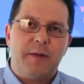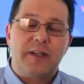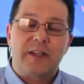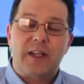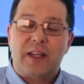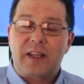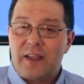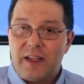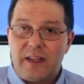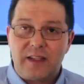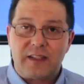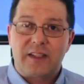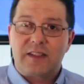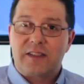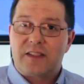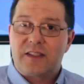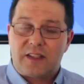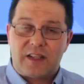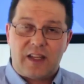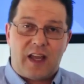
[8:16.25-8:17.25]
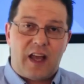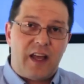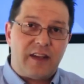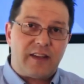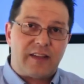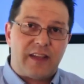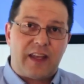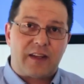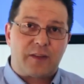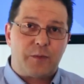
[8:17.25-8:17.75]
into
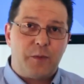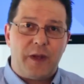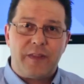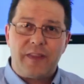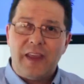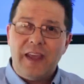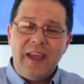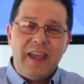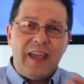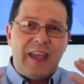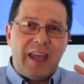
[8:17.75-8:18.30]
contact with